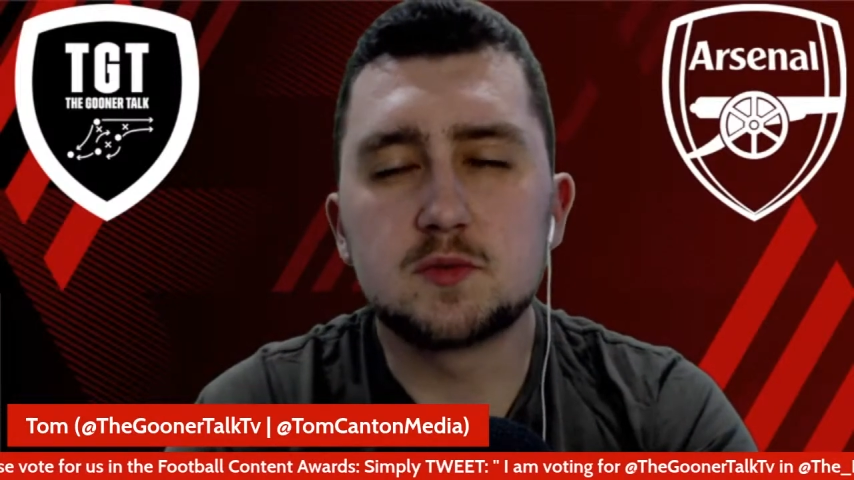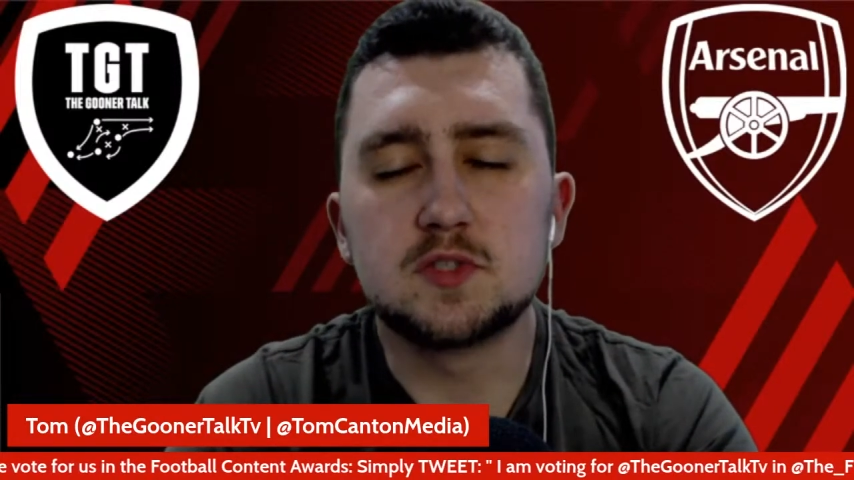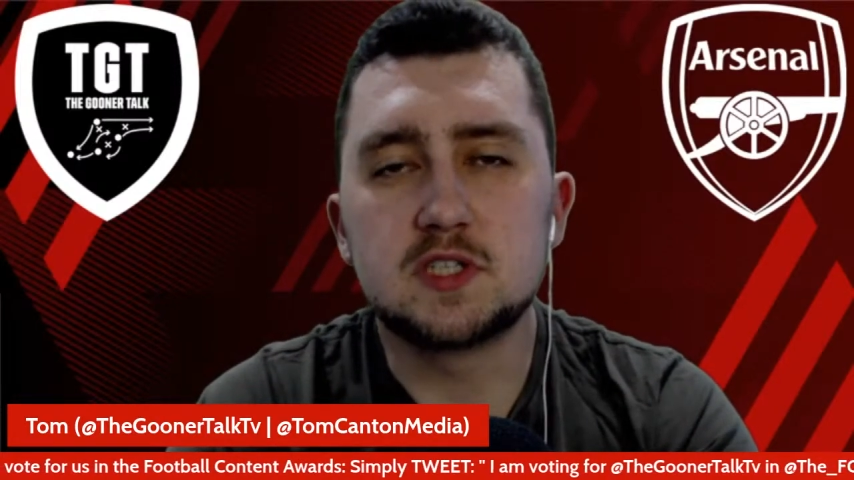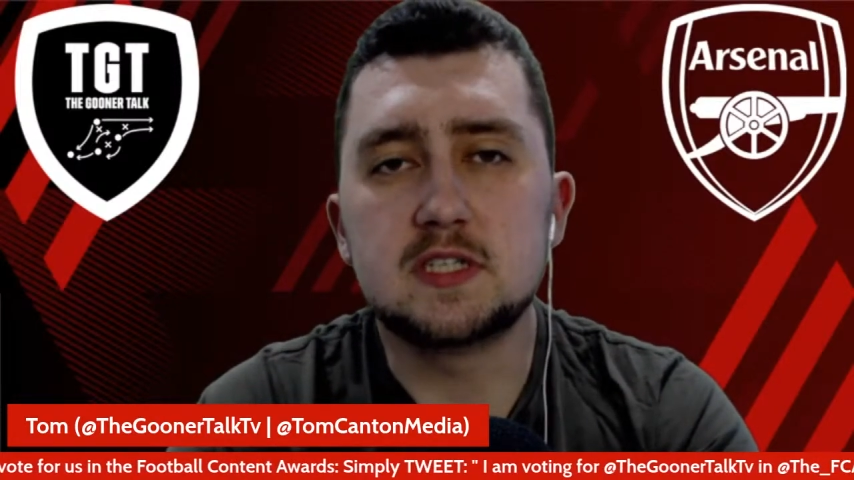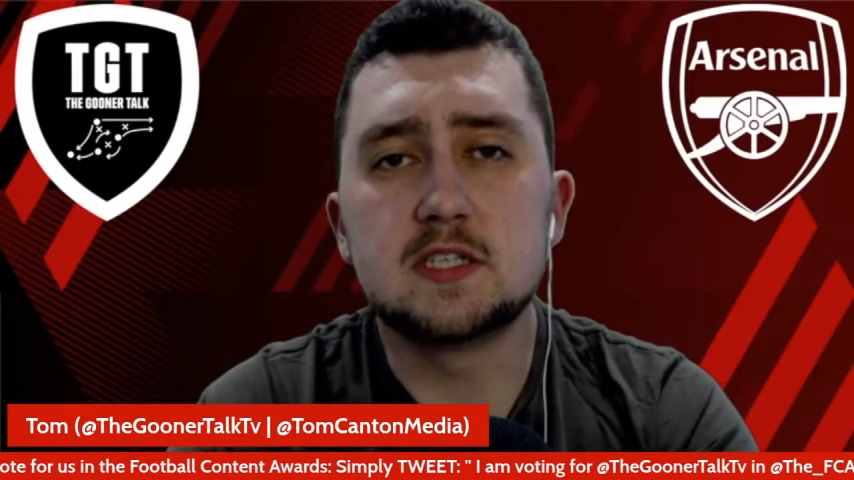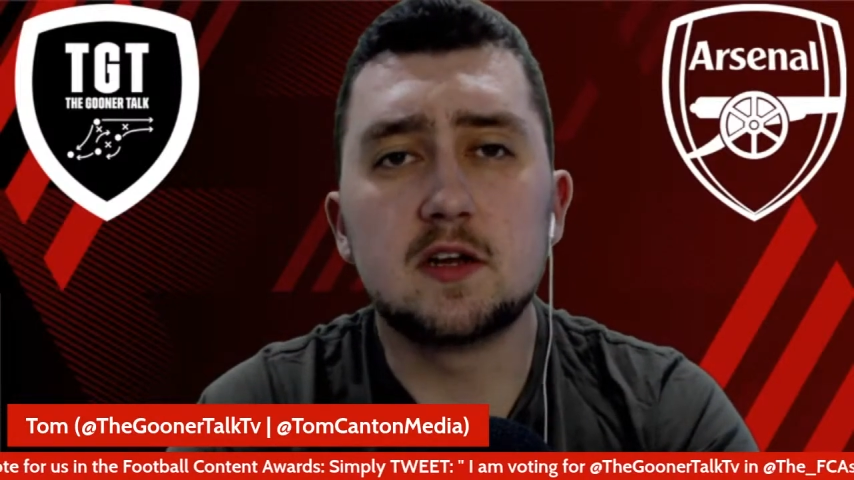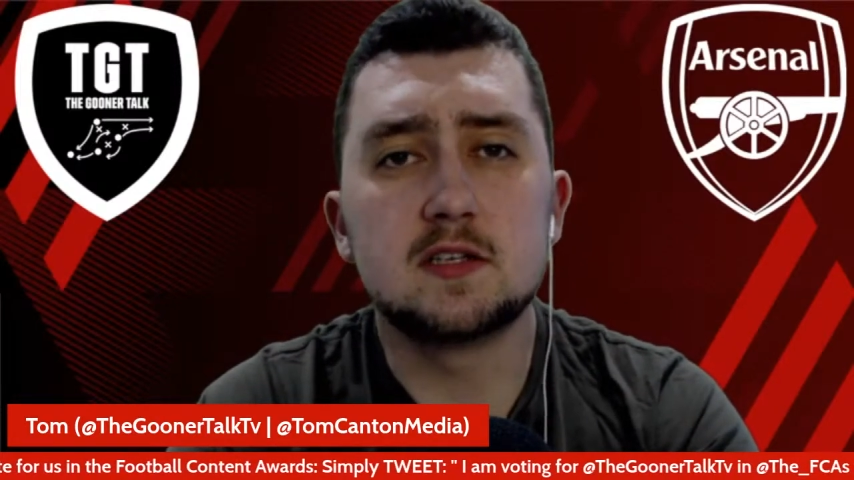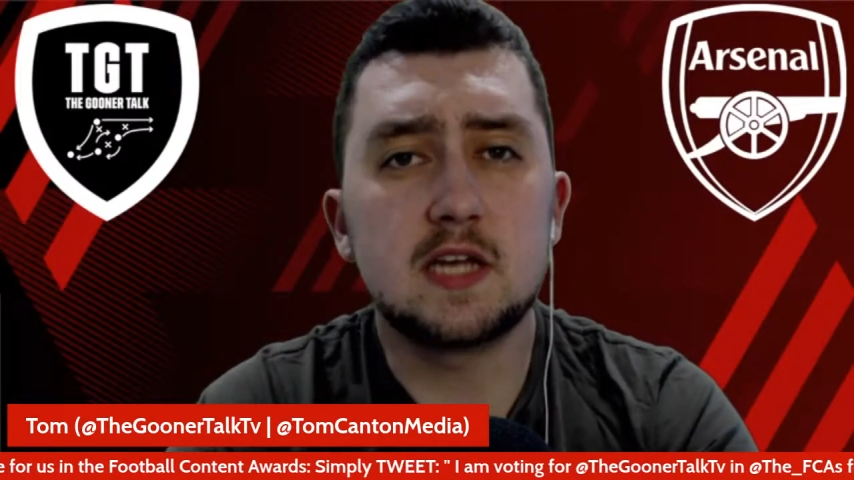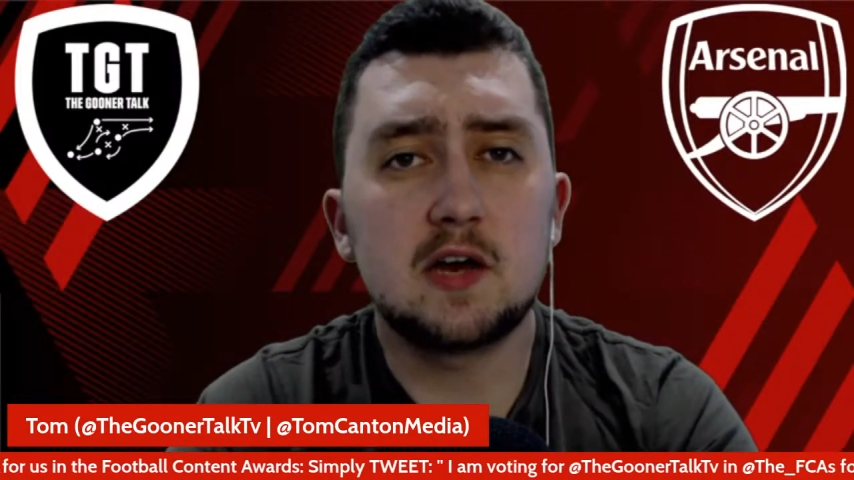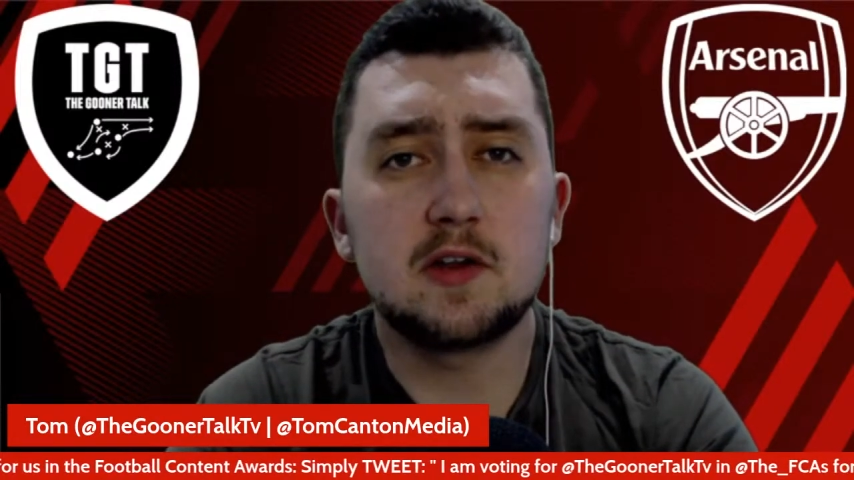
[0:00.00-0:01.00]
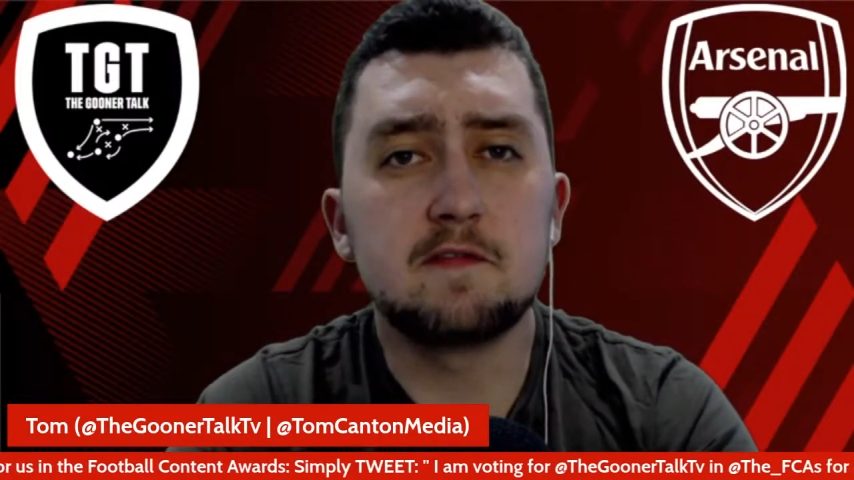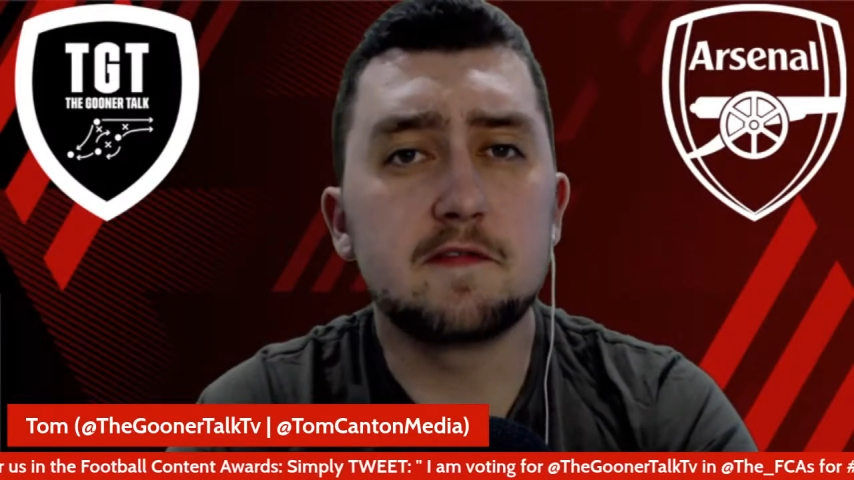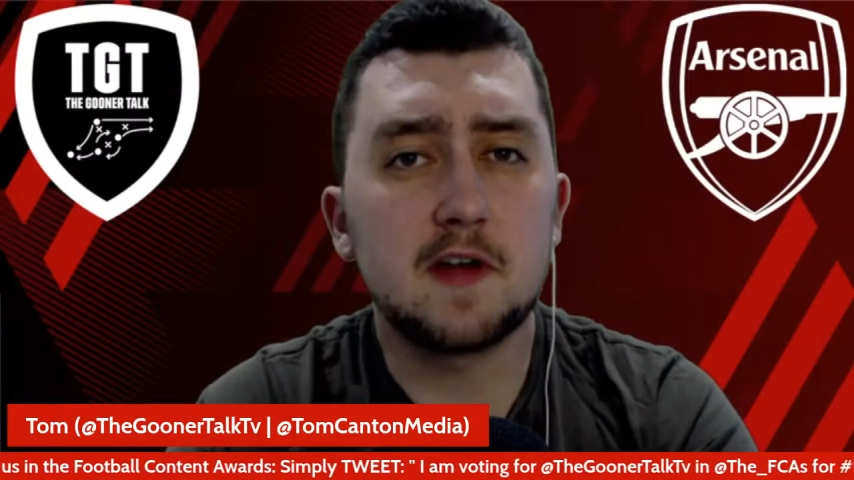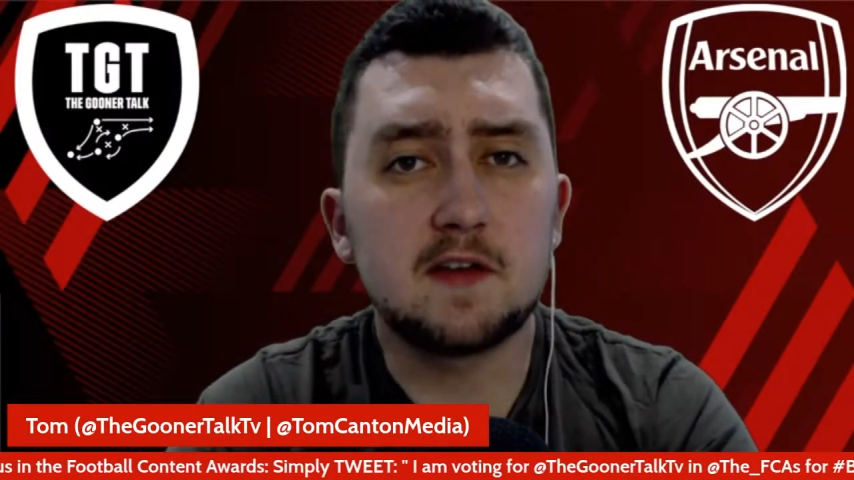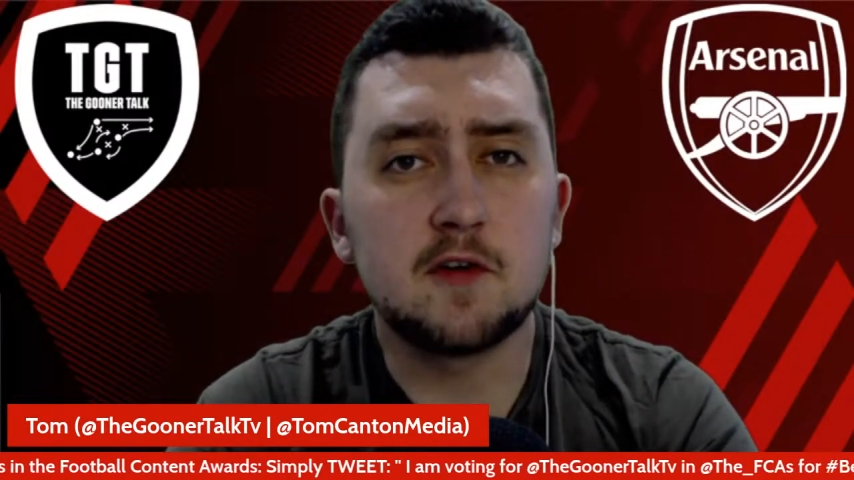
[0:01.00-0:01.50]
which he turned down in
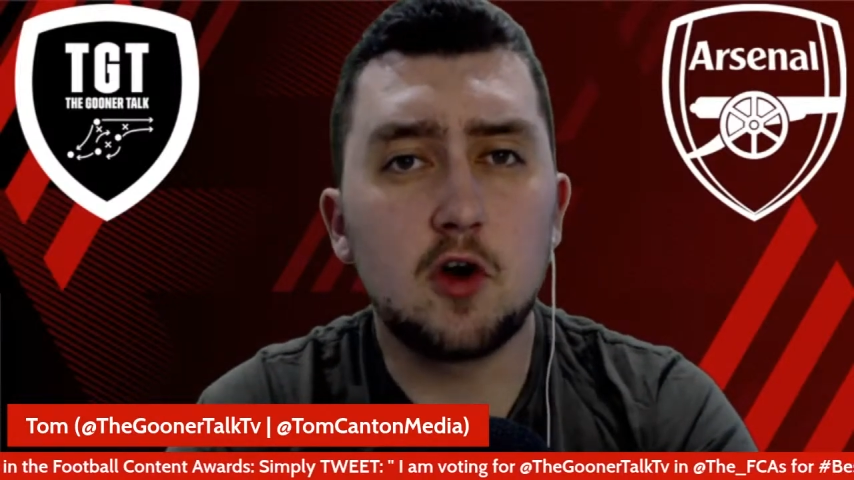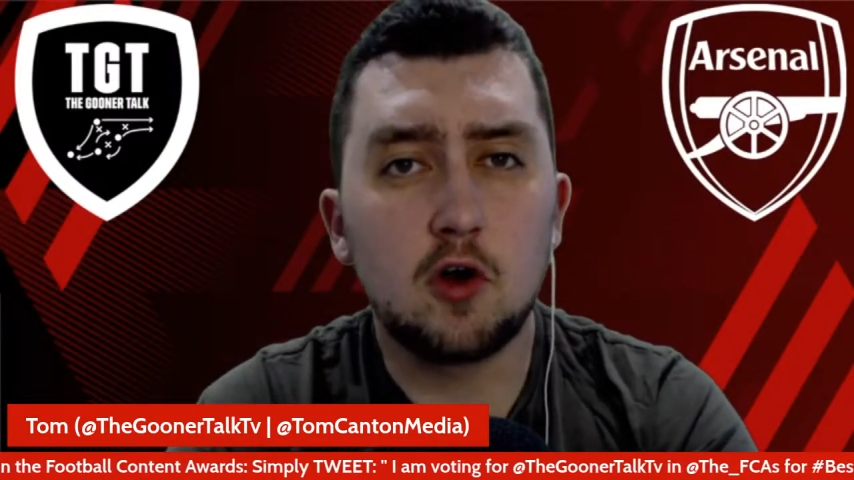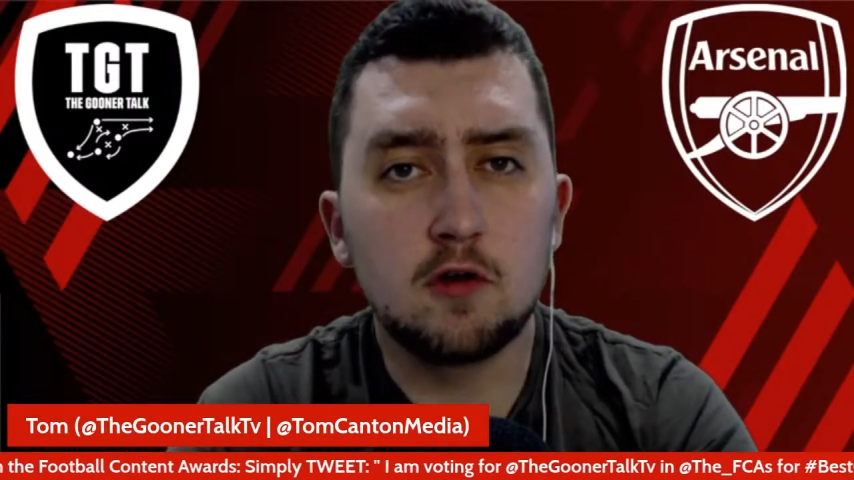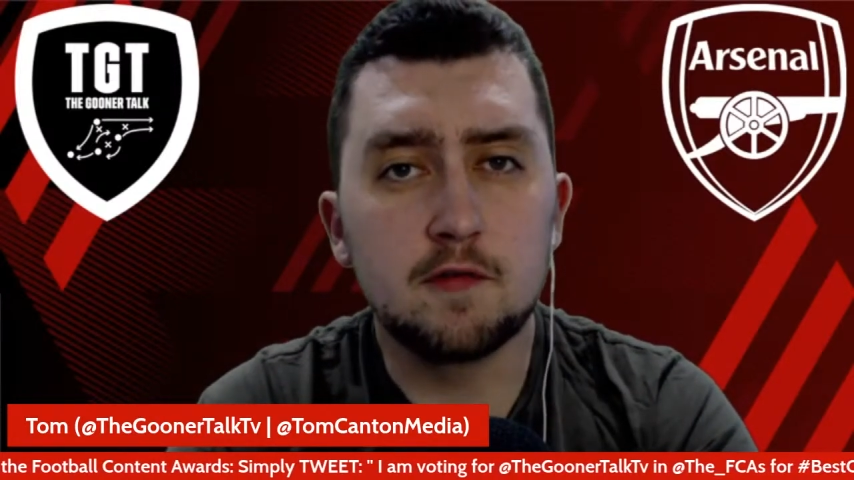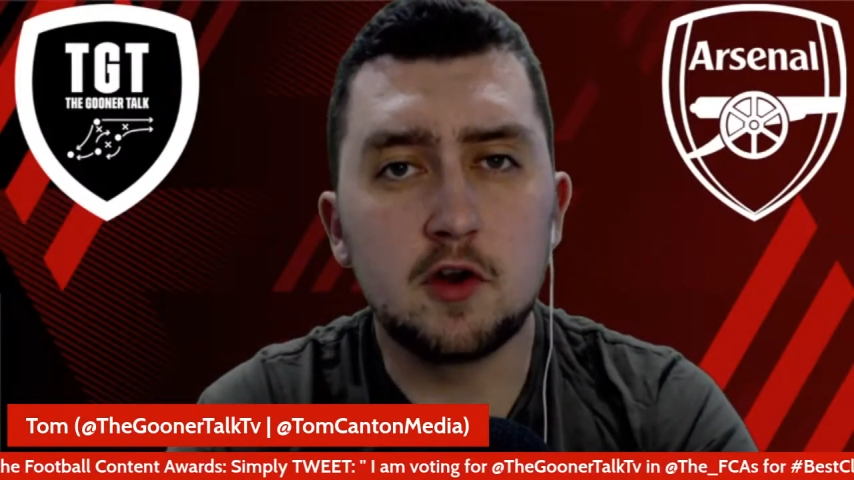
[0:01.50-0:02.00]
favour of